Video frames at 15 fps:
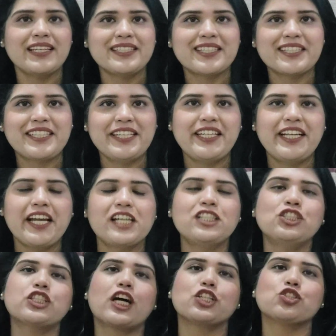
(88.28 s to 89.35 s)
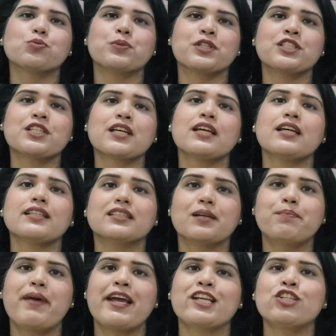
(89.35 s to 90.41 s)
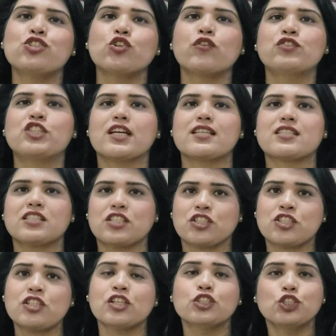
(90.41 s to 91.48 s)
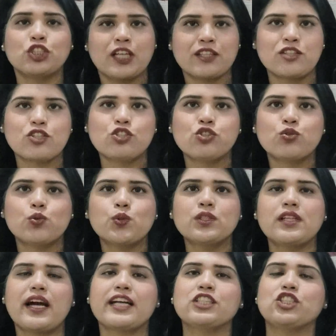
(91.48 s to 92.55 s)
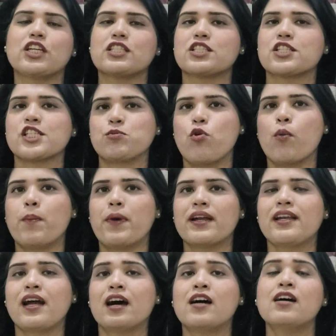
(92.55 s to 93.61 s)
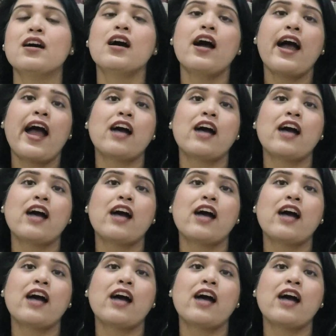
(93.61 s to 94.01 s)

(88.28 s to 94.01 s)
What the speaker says: In a detailed judgment, the bench of Justice Chandrachud and Justice Bopanna